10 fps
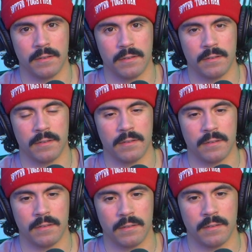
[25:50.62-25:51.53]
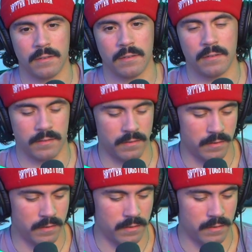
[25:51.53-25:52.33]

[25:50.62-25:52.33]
[no speech]